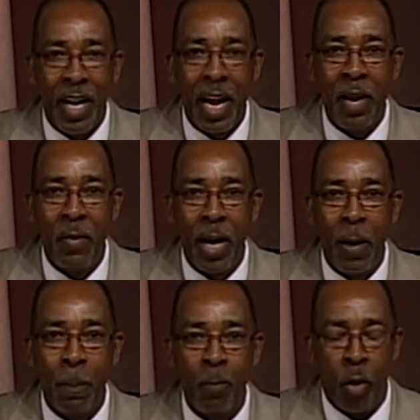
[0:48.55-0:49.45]

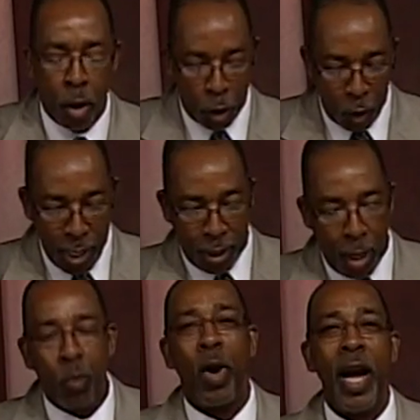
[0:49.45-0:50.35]
amen. So let's
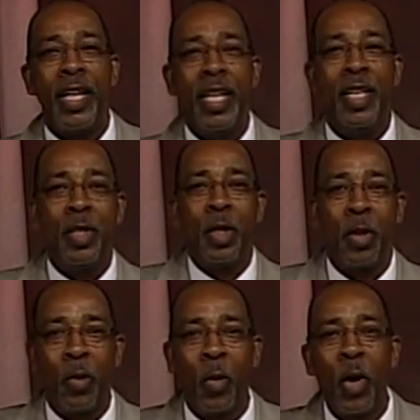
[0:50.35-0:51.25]
get right into
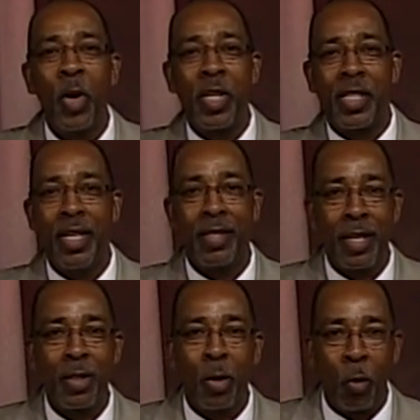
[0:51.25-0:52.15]
the word since
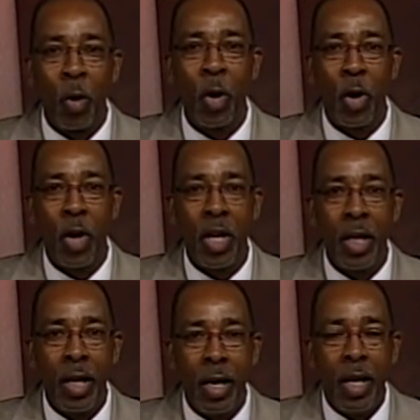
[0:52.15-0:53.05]
it's a word
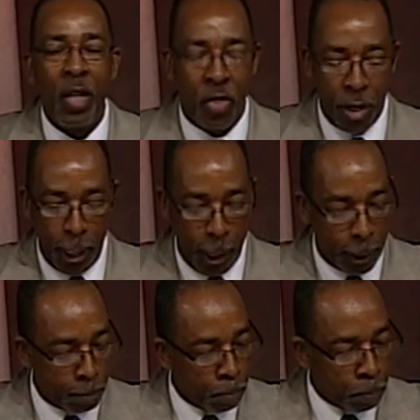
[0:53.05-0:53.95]
thing.